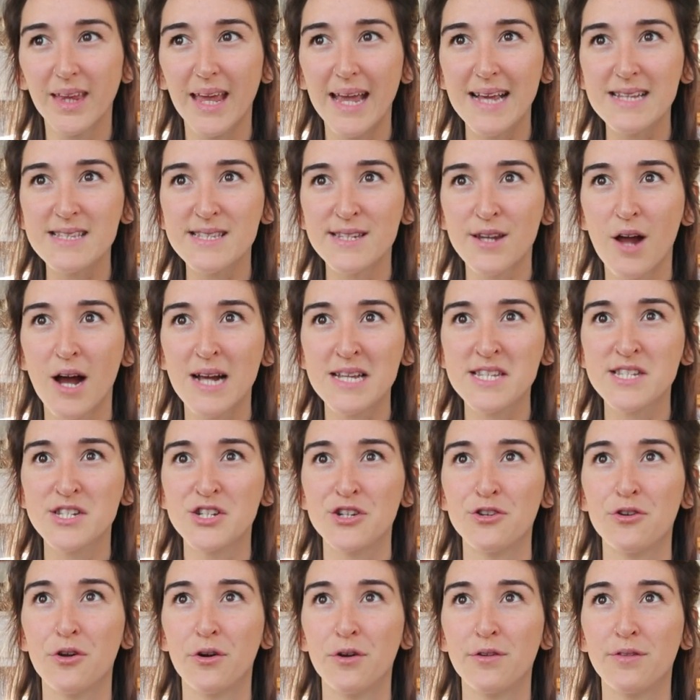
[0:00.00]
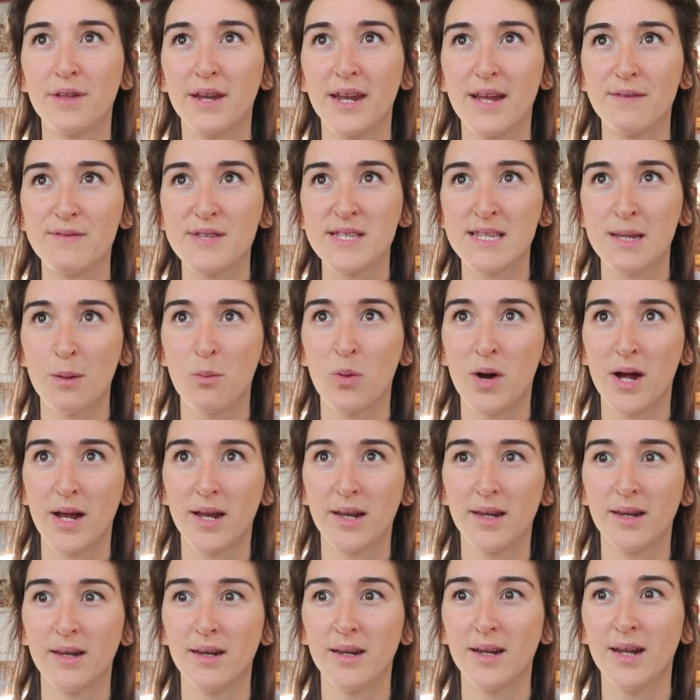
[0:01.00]
it's nice to know that if
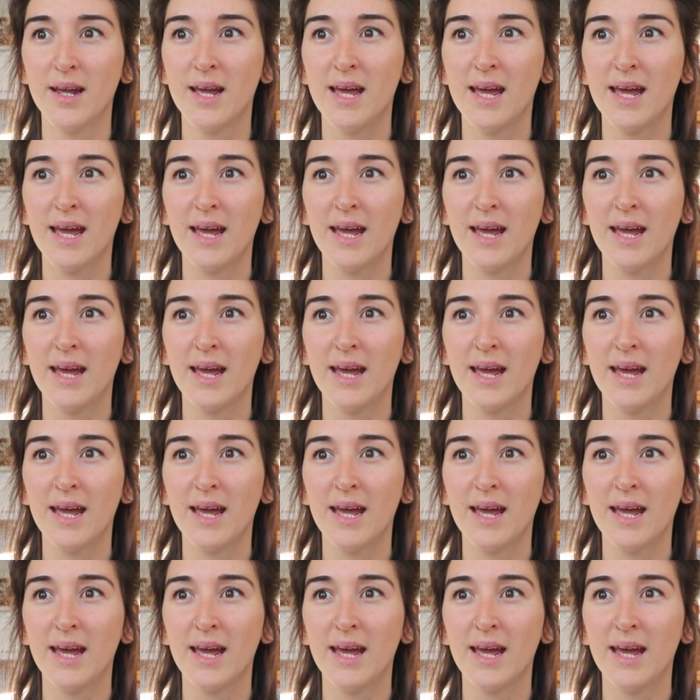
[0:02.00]
someone